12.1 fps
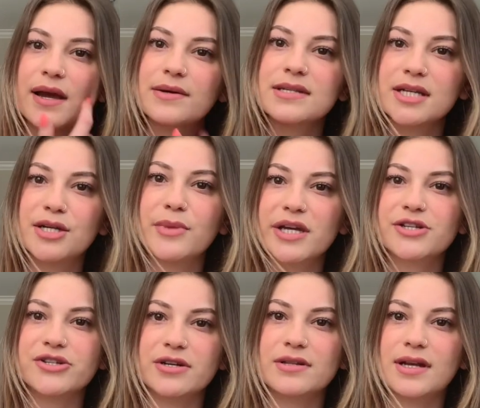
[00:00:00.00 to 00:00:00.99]
I was gonna make
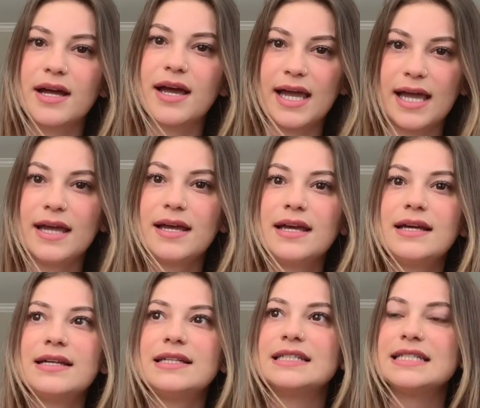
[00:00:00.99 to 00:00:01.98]
sure that I
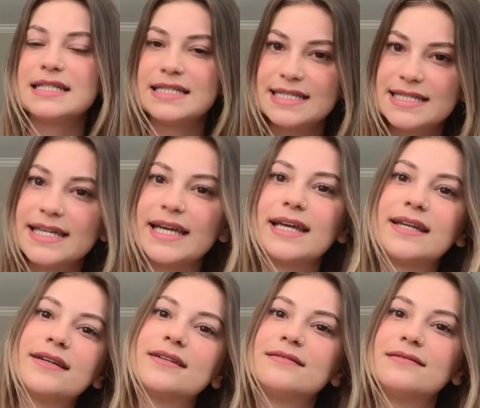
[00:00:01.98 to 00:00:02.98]

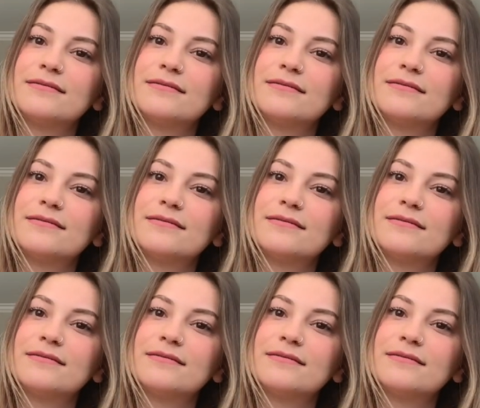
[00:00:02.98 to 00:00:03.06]
did